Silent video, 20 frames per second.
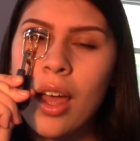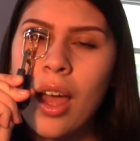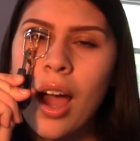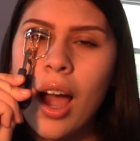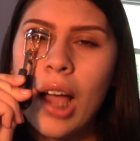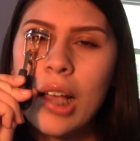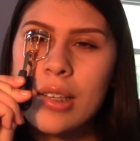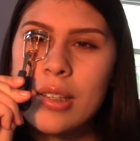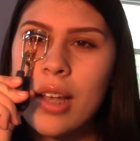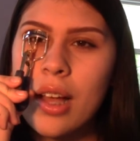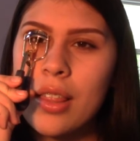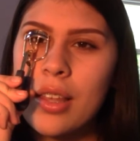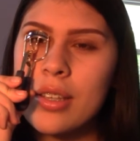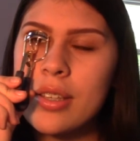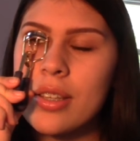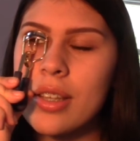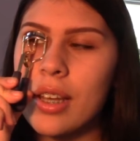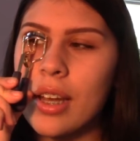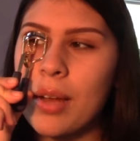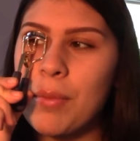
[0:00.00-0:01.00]
I saw
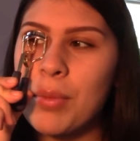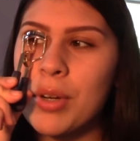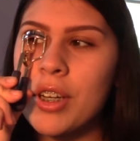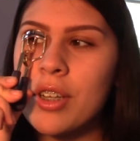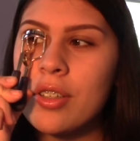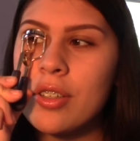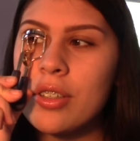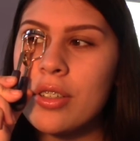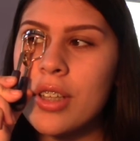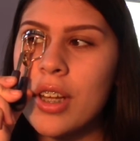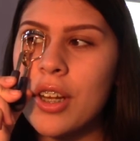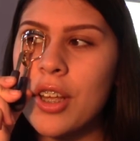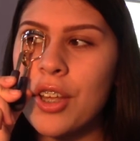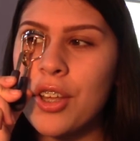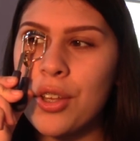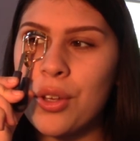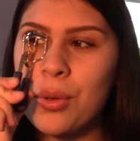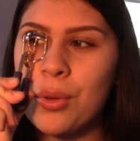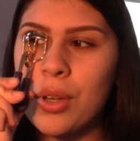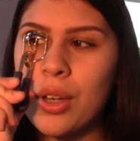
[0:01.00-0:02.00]
this thing, I'm pretty sure it's at
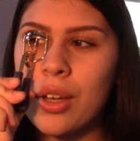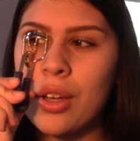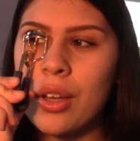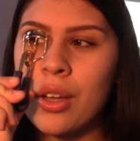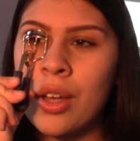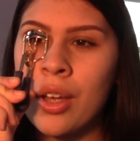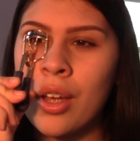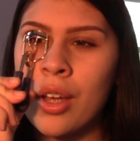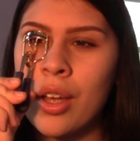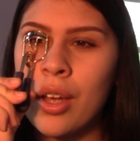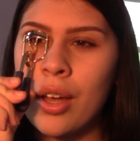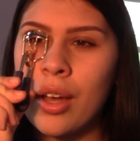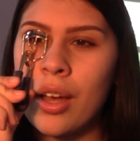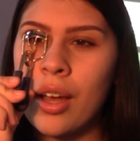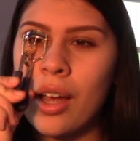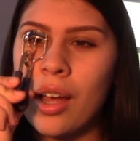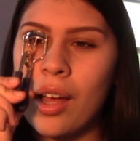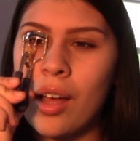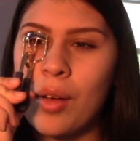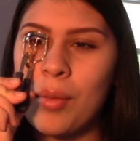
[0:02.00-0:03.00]

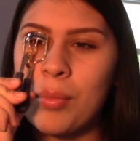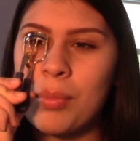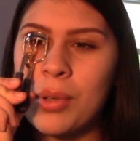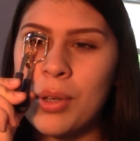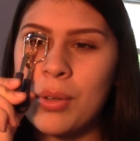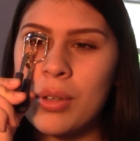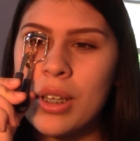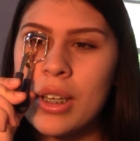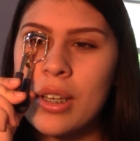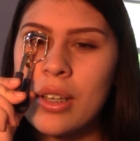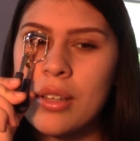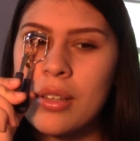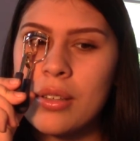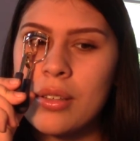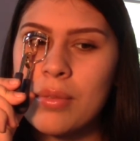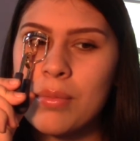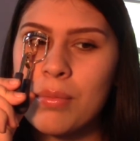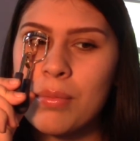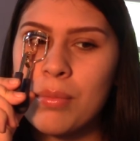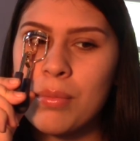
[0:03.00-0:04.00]
Huda
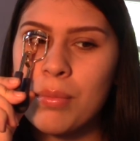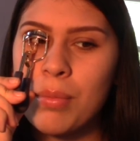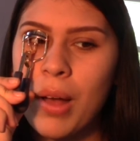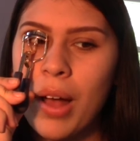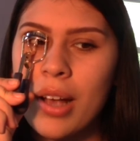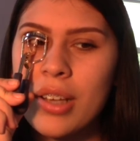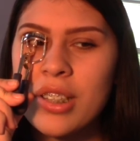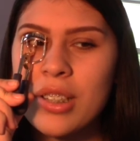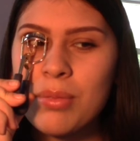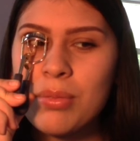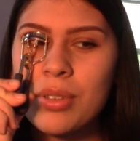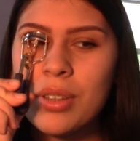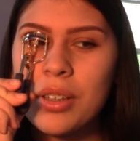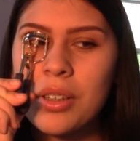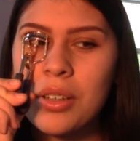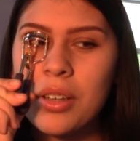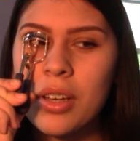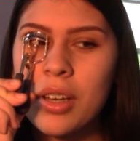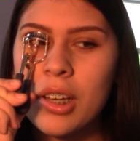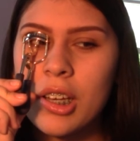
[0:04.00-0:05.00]
Beauties,
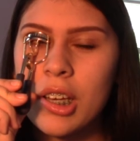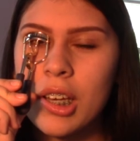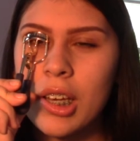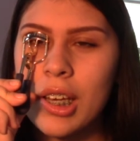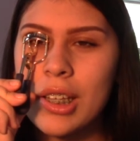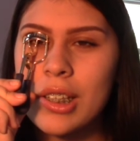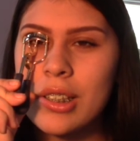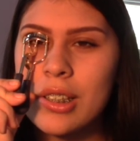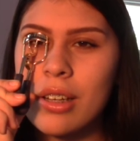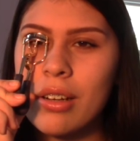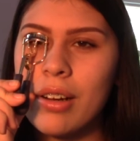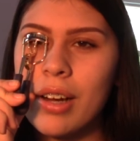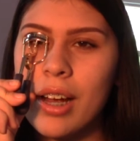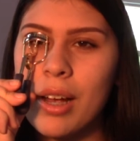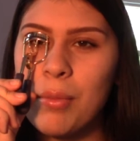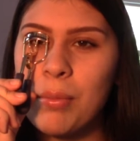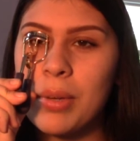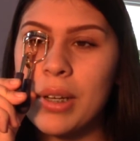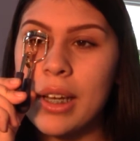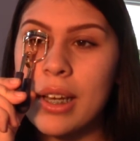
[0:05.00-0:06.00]
possibly
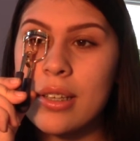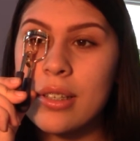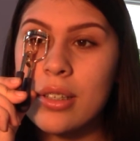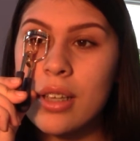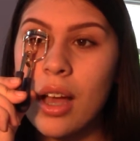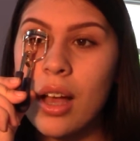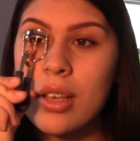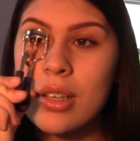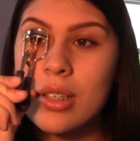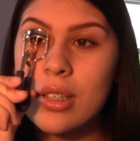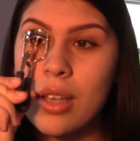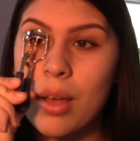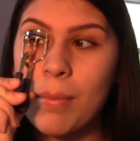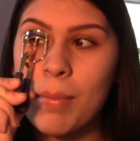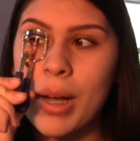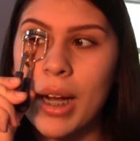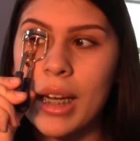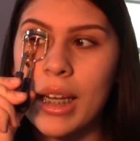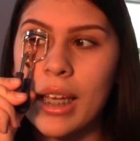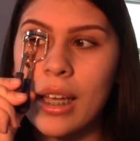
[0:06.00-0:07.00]
Instagram, but I saw
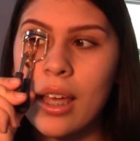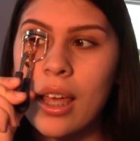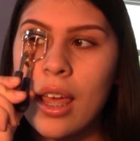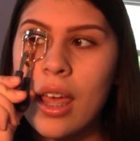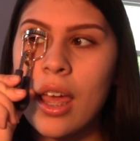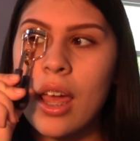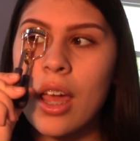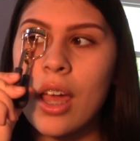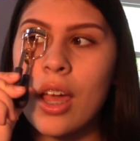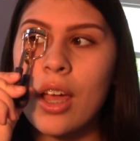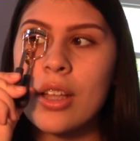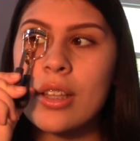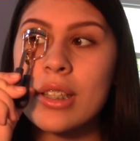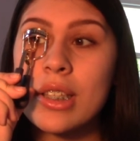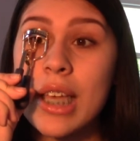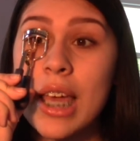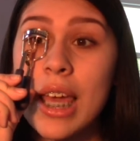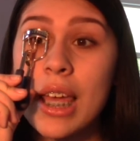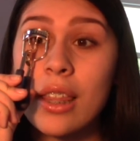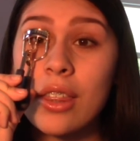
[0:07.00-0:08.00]
somebody
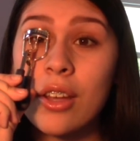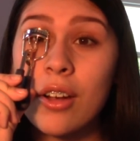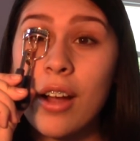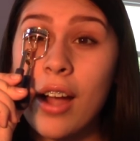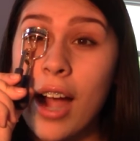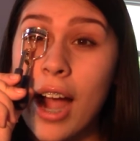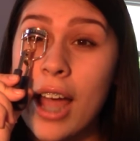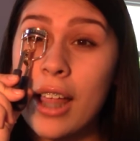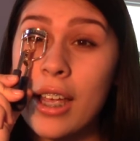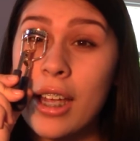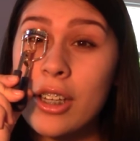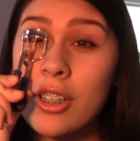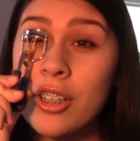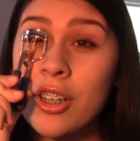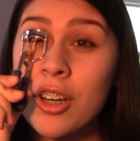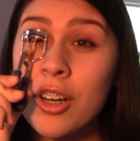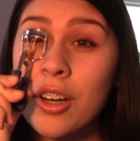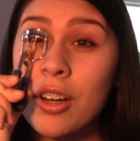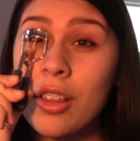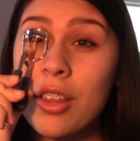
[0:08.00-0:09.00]
take their eyelash
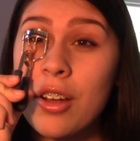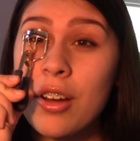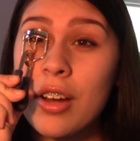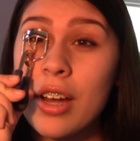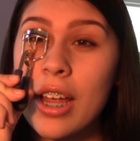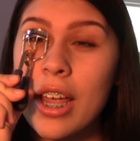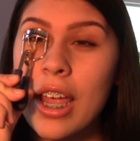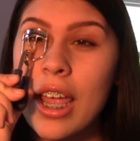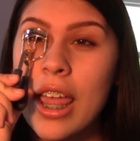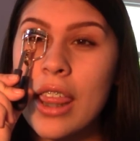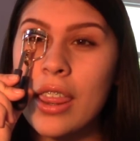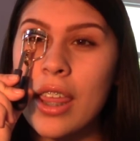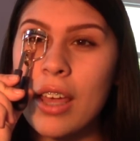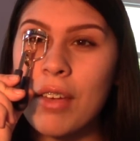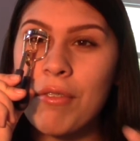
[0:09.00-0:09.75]
curler and like